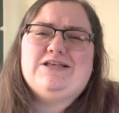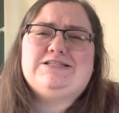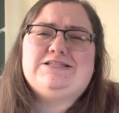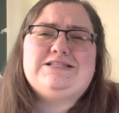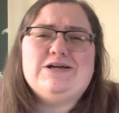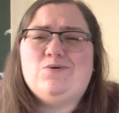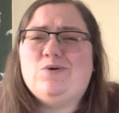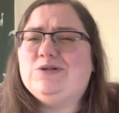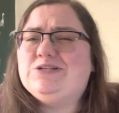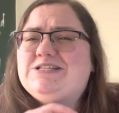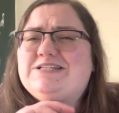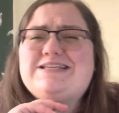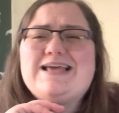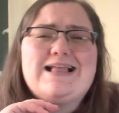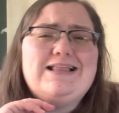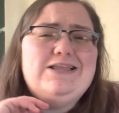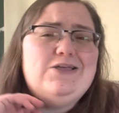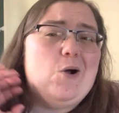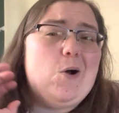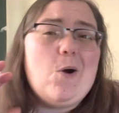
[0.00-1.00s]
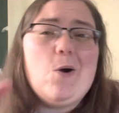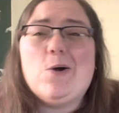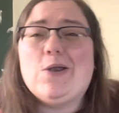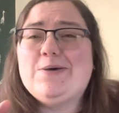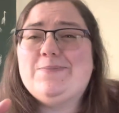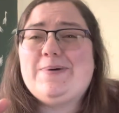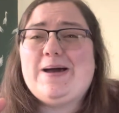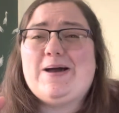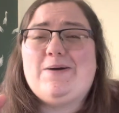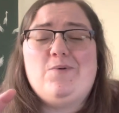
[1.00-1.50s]
Still want to tell you all
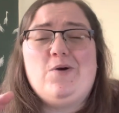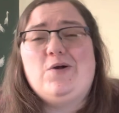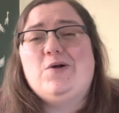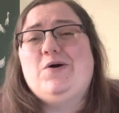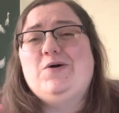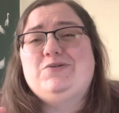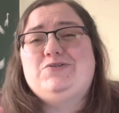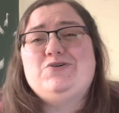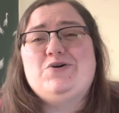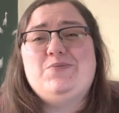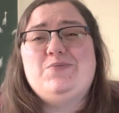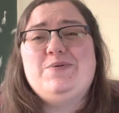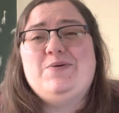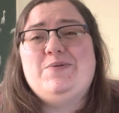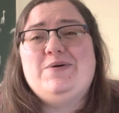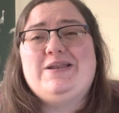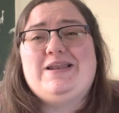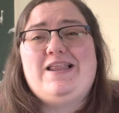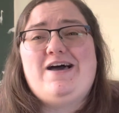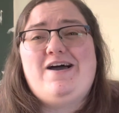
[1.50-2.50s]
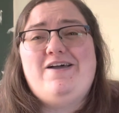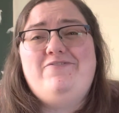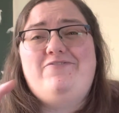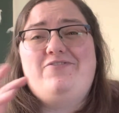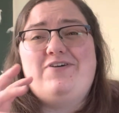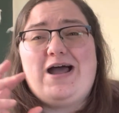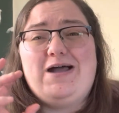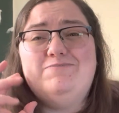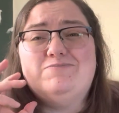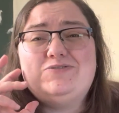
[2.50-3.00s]
about what God taught me at Word
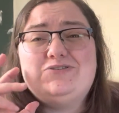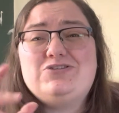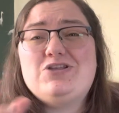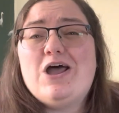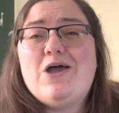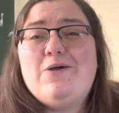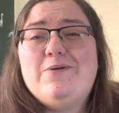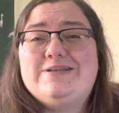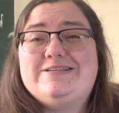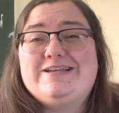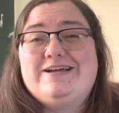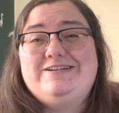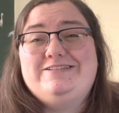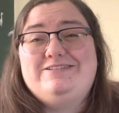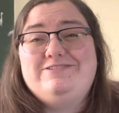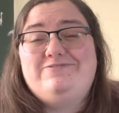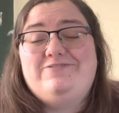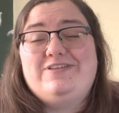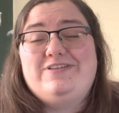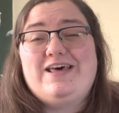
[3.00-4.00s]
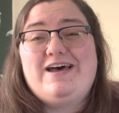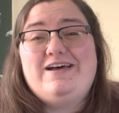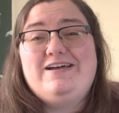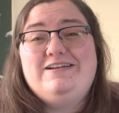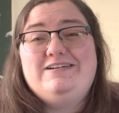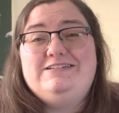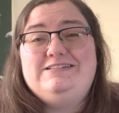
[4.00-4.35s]
Alive. I'm so excited for that.